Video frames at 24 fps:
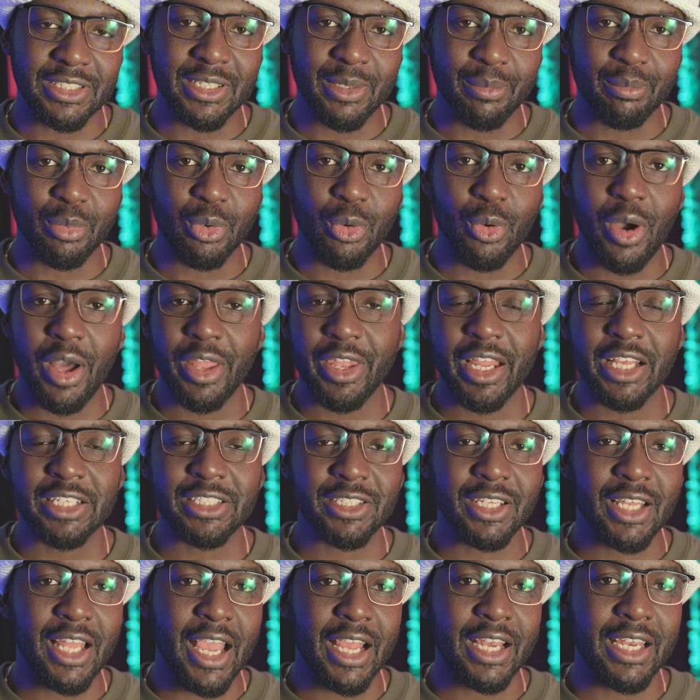symbol, and
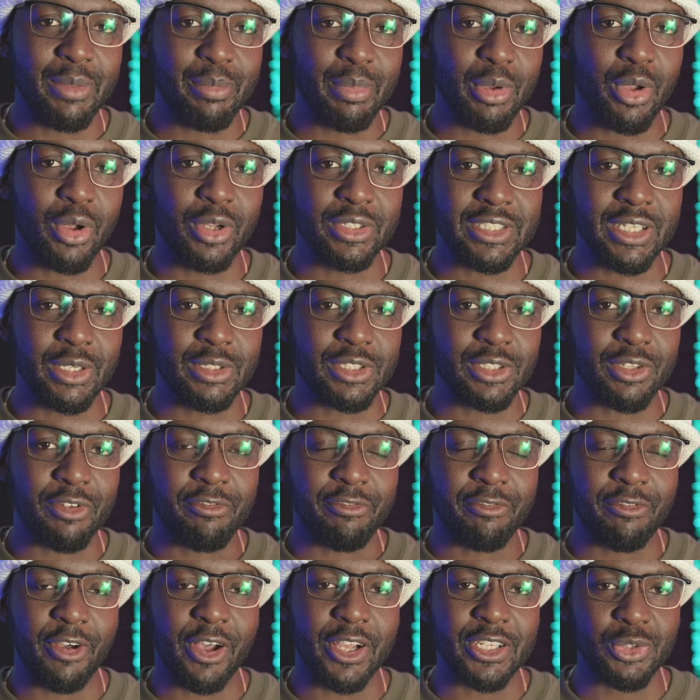that's likely because it was the
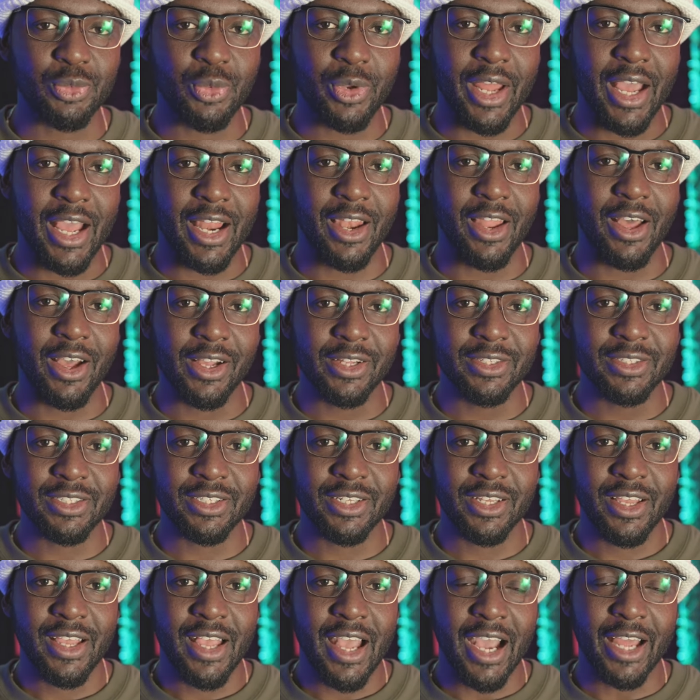first one I
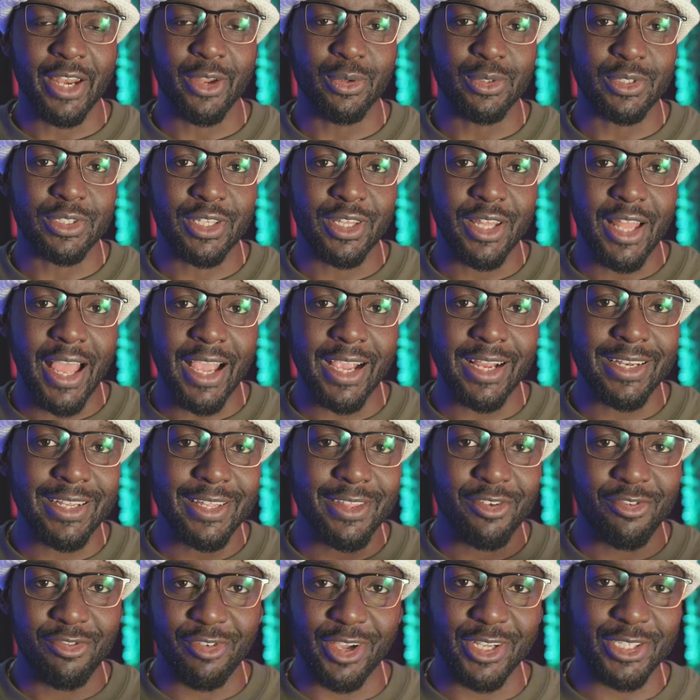learnt, and it was likely
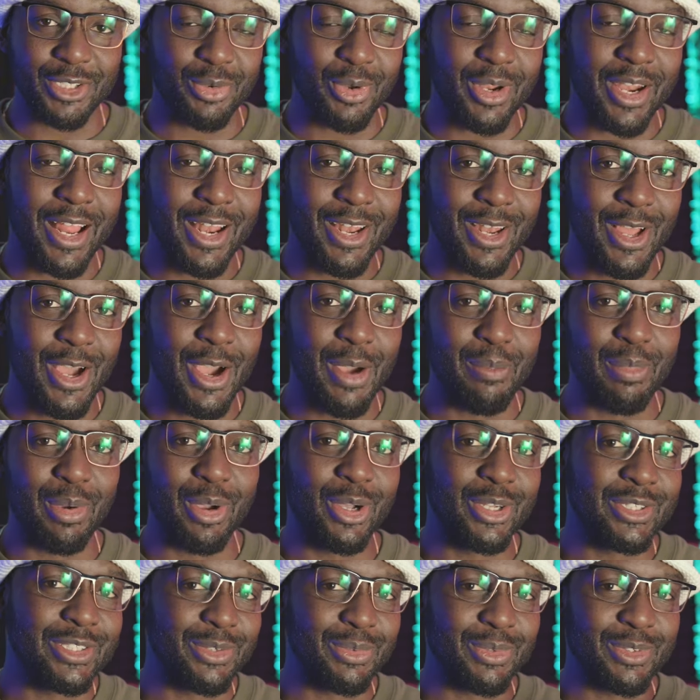the first one I learnt
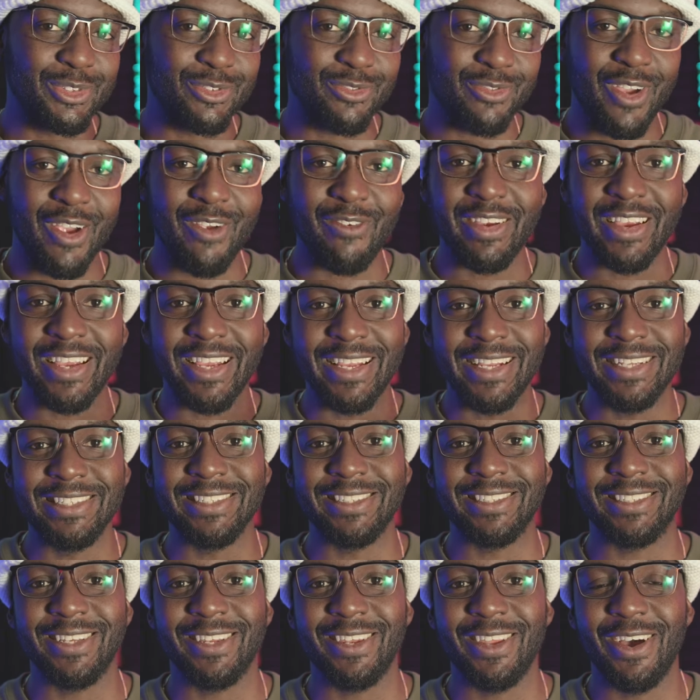because it was very
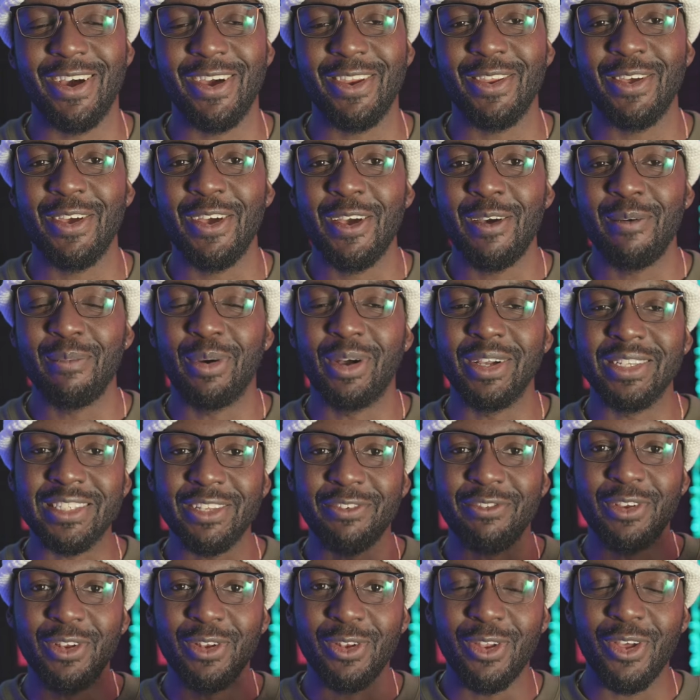easy to learn. Because
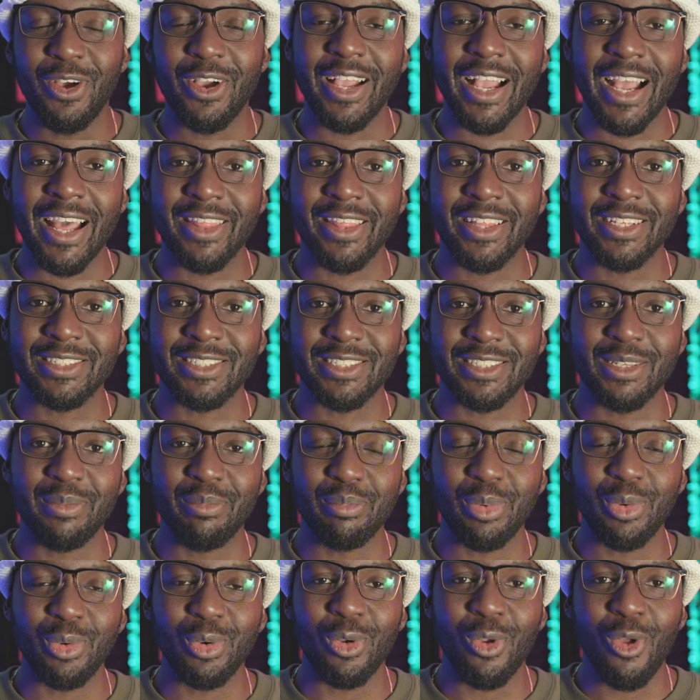if you look at this
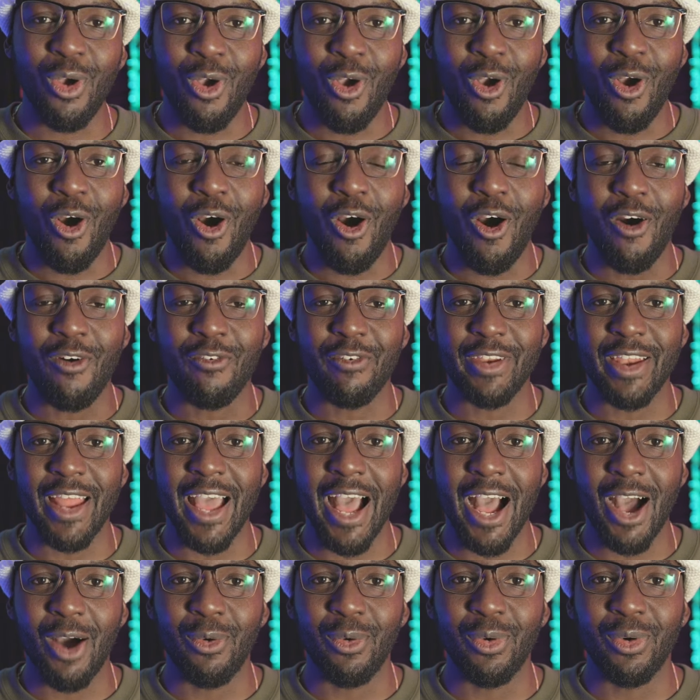symbol of an
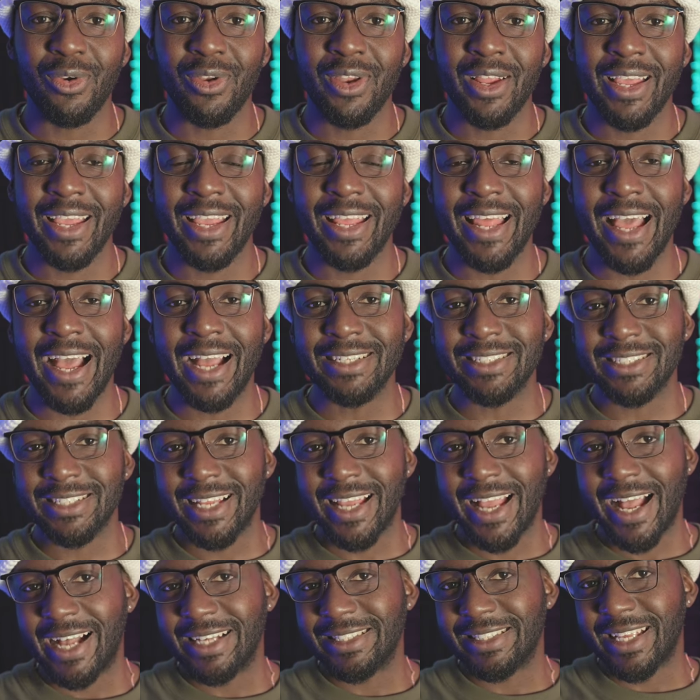owl, it
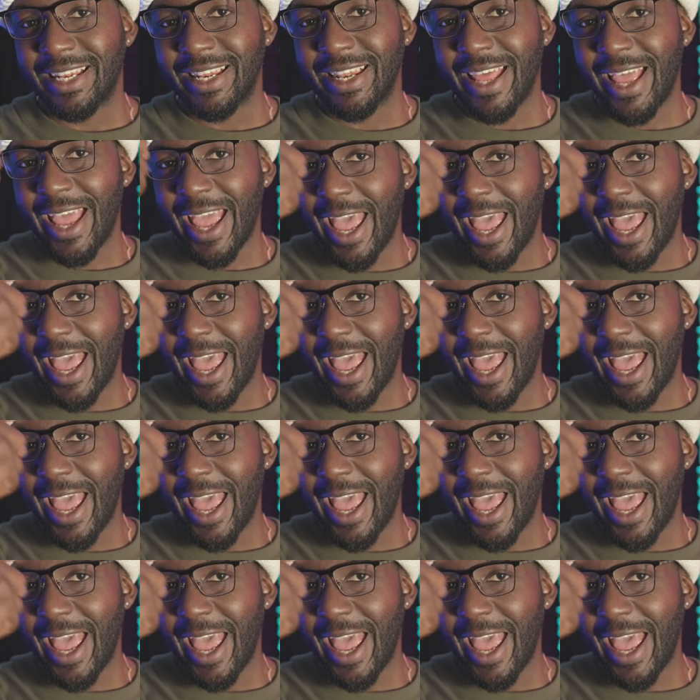actually has an